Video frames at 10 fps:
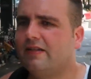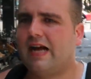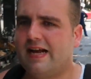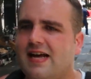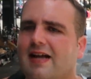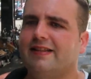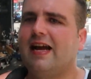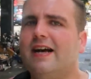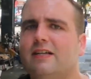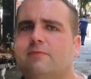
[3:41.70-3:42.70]
like
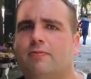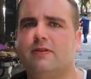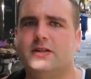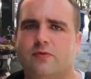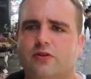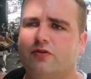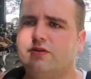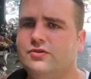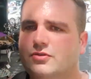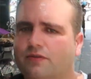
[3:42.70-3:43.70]
that is probably the most
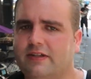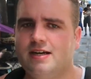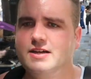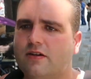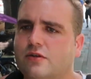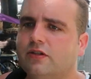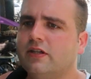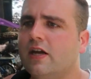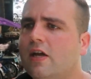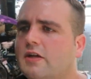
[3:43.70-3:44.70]
crucial thing, because
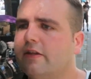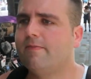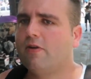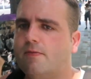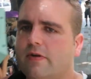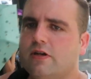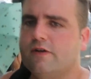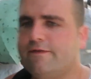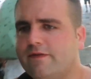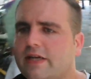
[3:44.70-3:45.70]
the moment
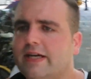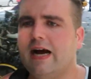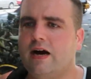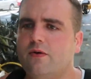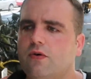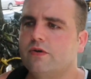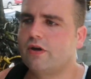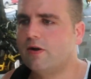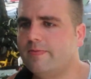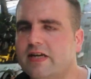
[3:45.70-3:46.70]
you freak out or
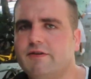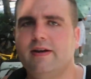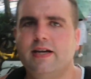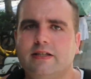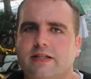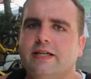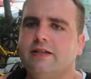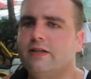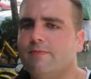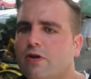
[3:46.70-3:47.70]
go a bit crazy
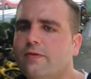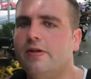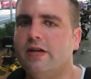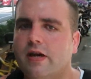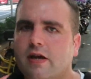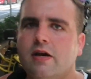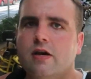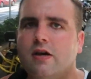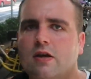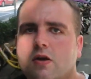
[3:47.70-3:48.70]
is the moment
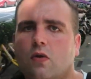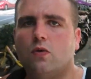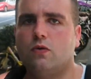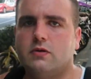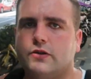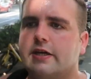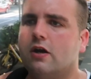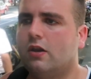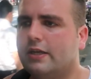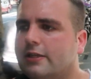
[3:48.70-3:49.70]
all of your
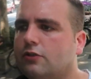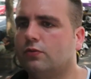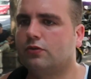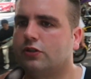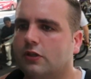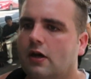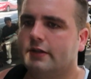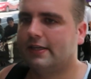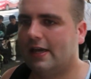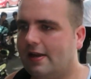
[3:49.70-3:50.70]
colleagues will just
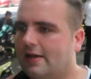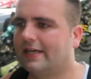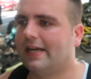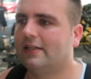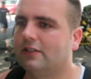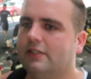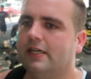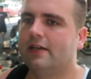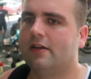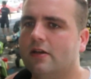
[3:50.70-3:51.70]
start turning against you.